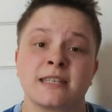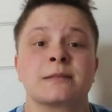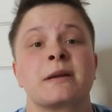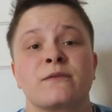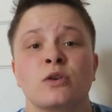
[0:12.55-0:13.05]
is my
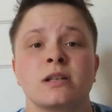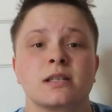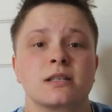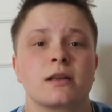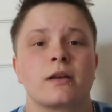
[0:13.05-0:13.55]

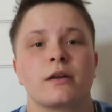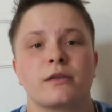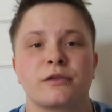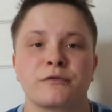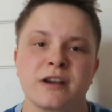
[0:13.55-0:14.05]
voice,
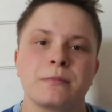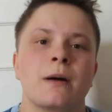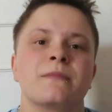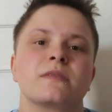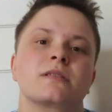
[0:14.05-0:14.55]
three
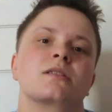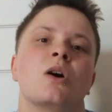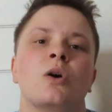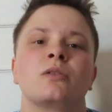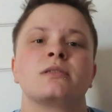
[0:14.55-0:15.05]
months
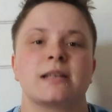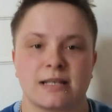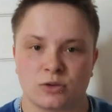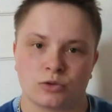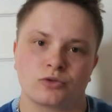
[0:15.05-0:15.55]
on
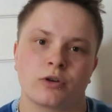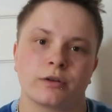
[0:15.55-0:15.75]
testosterone.